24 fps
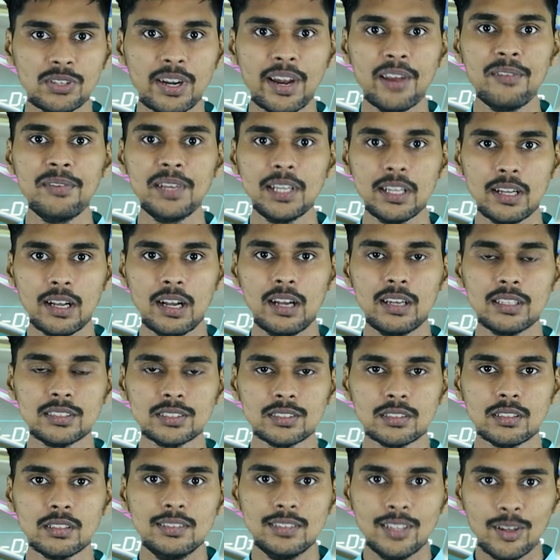driving
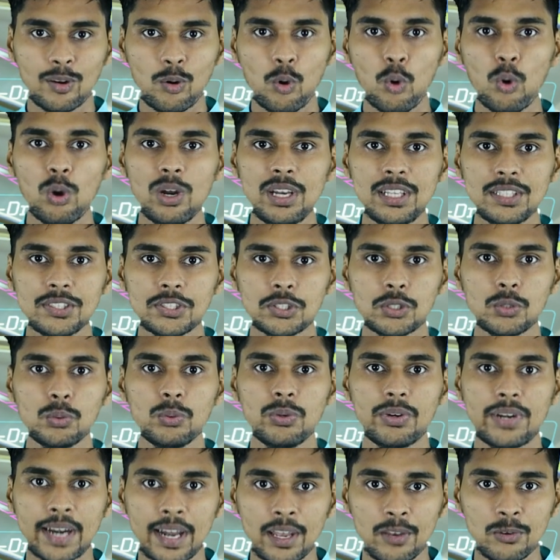cars, the goal is to
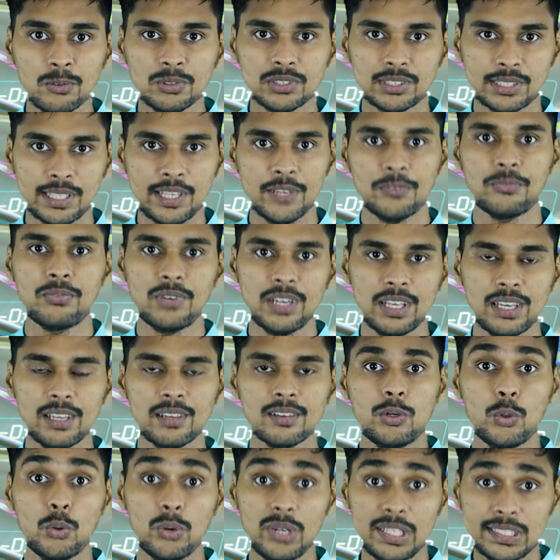drive safely
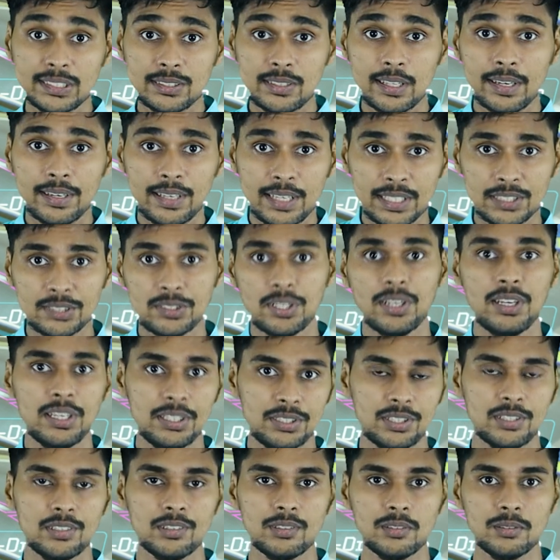to reach the
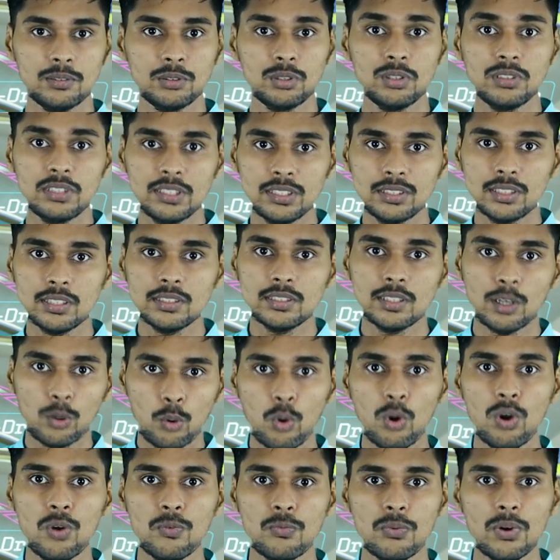destination. So this is a
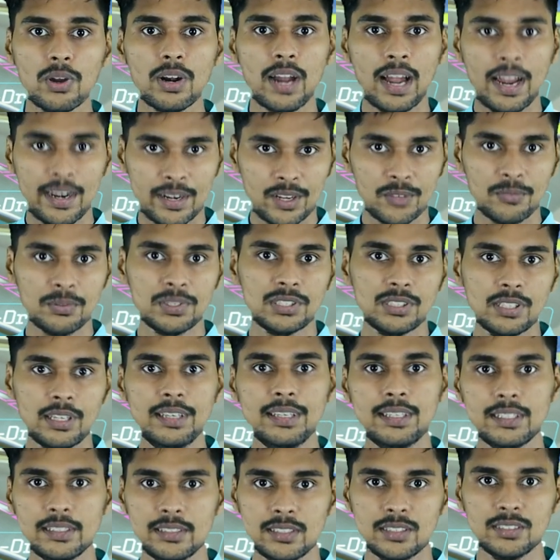goal for artificial
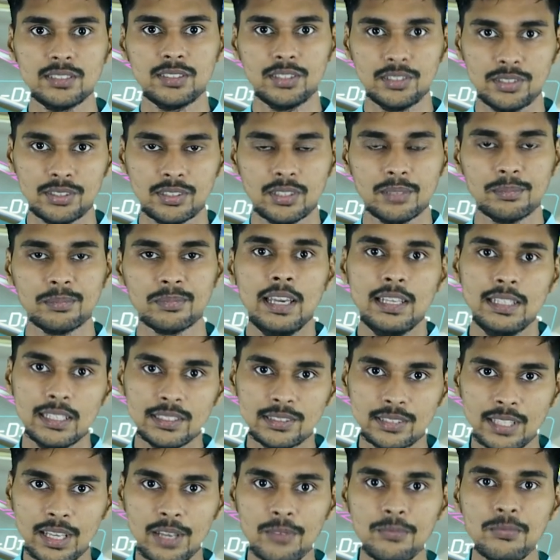intelligence system. In the
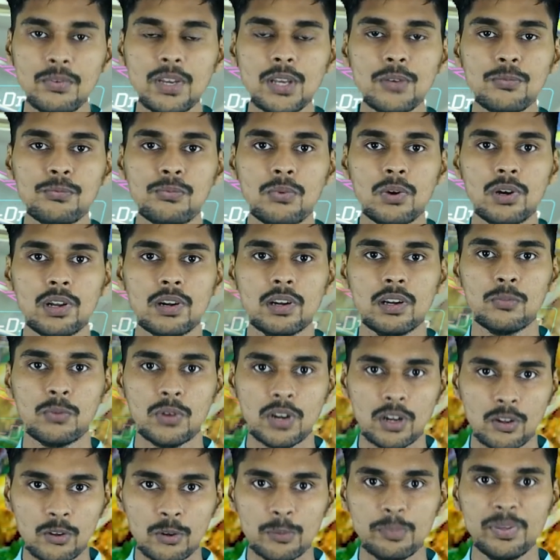same way for
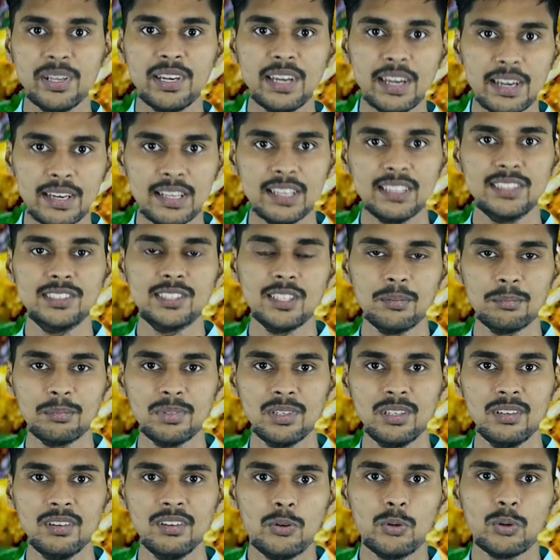our biryani
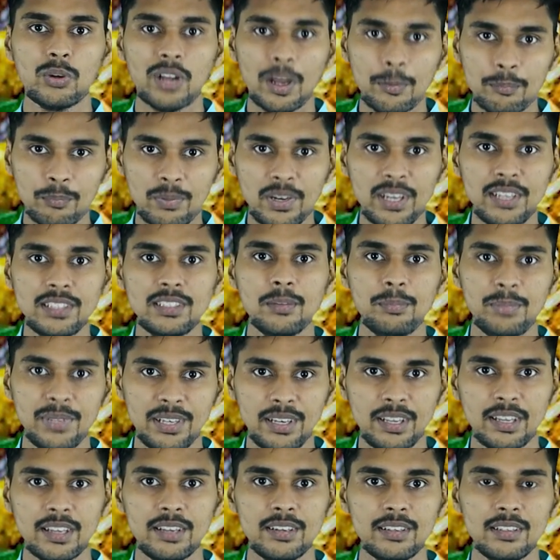example, to complete the
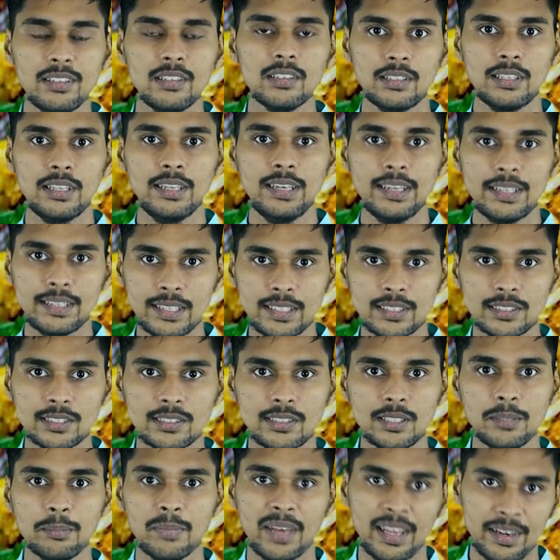biryani in a
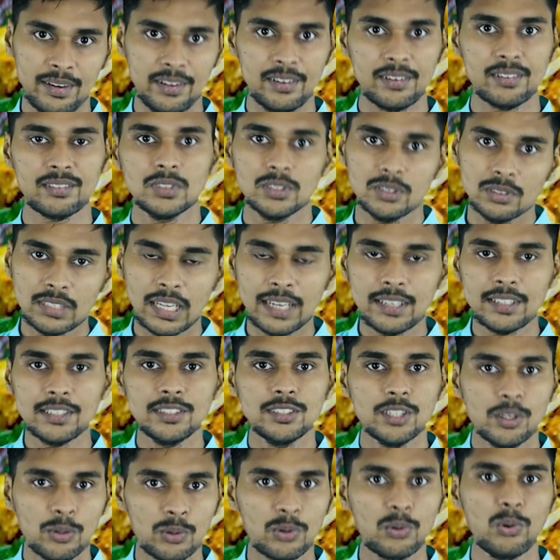tasty manner. So that
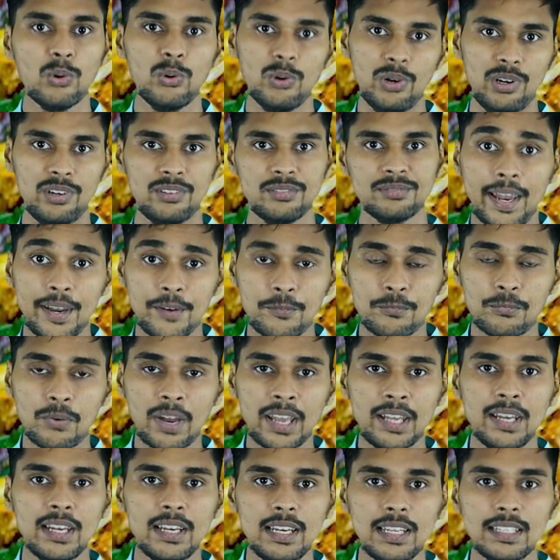is our goal. And
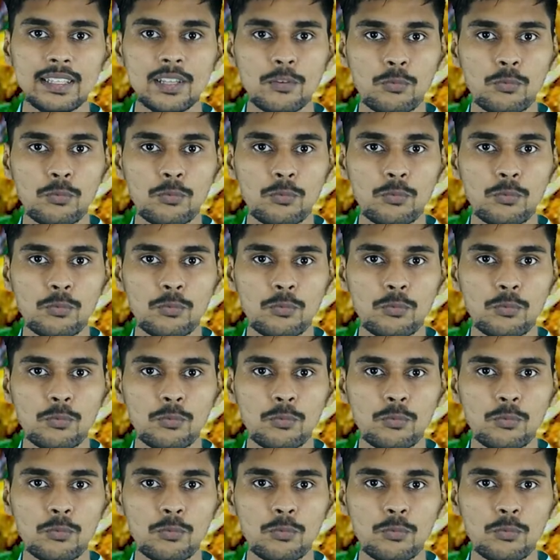finally, the